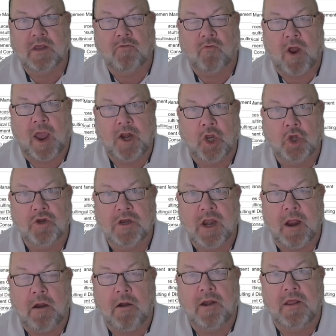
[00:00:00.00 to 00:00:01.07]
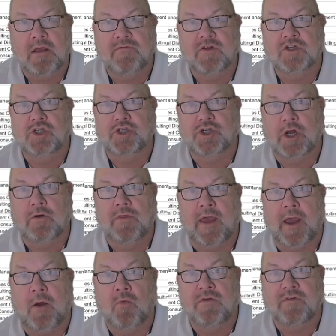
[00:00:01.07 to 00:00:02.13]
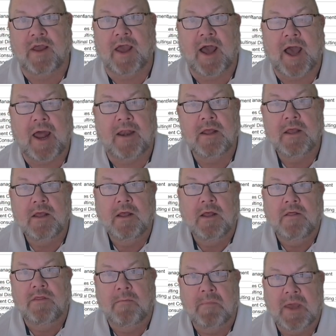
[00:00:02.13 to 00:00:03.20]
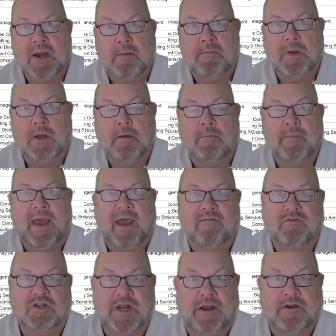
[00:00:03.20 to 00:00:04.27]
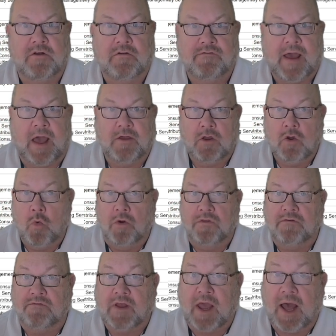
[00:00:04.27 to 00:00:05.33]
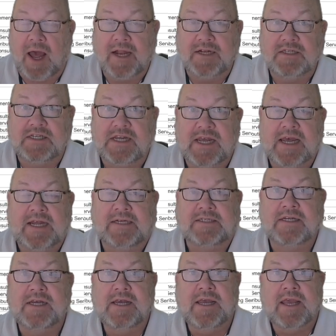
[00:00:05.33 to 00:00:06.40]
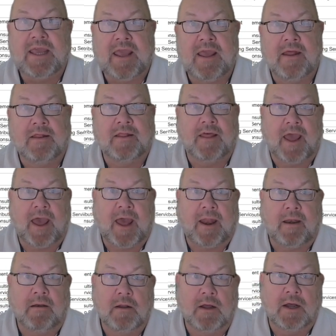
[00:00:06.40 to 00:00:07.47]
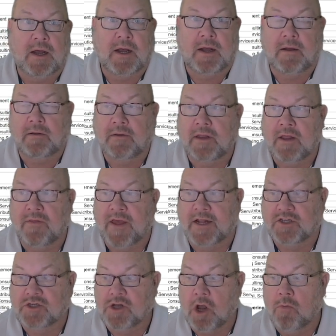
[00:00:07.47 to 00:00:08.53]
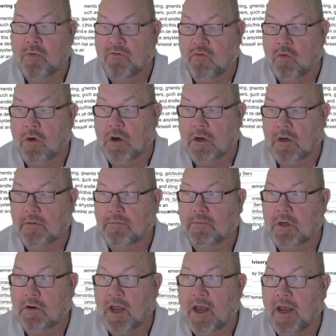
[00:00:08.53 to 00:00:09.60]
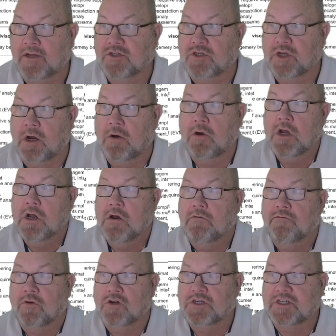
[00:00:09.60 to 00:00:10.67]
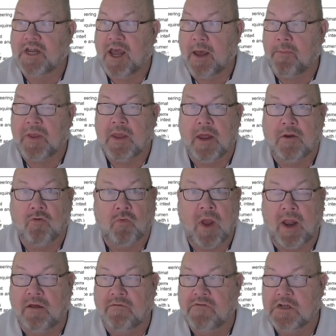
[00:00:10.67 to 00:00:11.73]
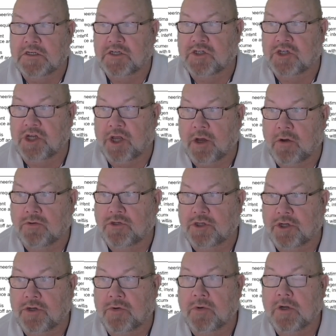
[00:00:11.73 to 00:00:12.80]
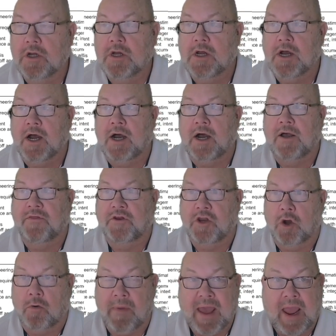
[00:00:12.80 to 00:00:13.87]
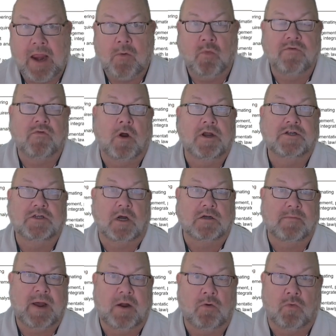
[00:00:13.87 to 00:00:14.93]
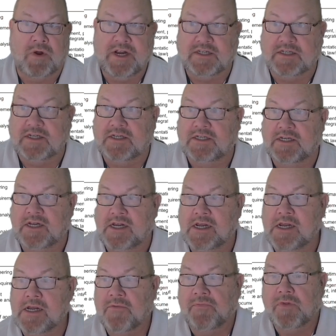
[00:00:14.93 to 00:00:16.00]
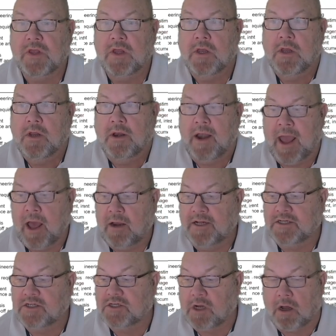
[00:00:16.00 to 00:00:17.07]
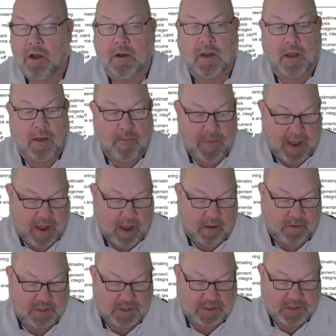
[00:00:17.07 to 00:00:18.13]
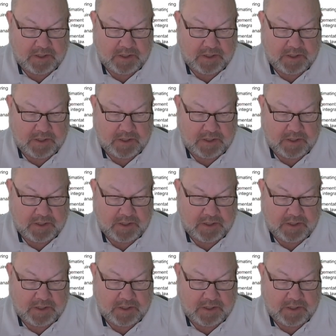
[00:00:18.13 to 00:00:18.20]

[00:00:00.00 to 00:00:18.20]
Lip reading: write a good narrative and show that we've got the minimum average annual value worth of content in that scope of work. Okay, so first step in relevance is to go to the domain. We've already talked about recency. Now let's talk about